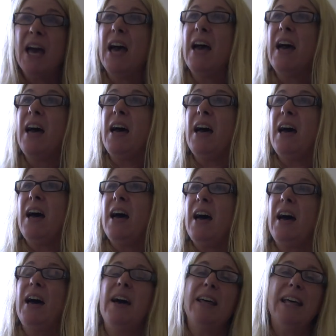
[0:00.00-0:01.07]

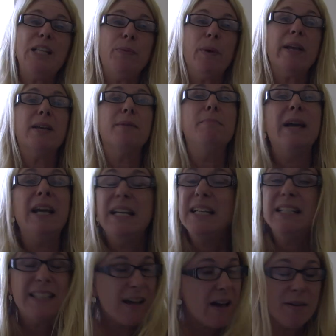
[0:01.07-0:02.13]
That's why
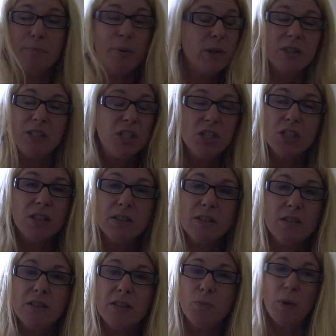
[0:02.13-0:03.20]
comedians aren't
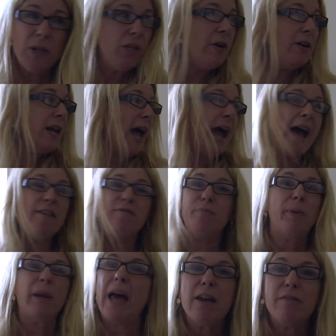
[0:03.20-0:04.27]
politicians. We don't have
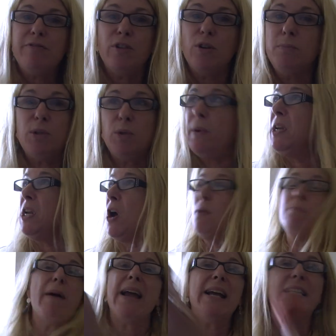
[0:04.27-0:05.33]
platforms. We
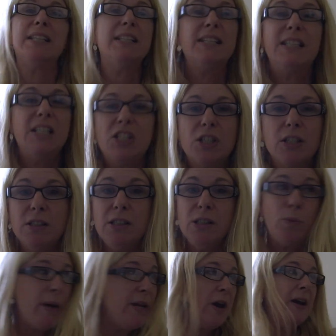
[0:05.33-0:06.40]
don't make
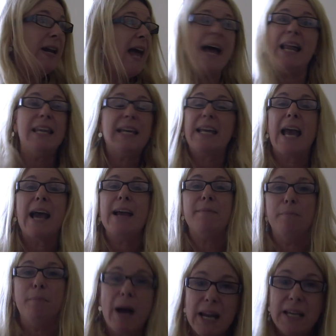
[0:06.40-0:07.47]
decisions. We don't
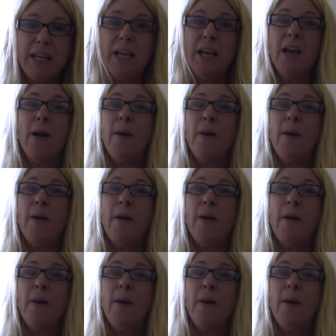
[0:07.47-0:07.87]
allocate money.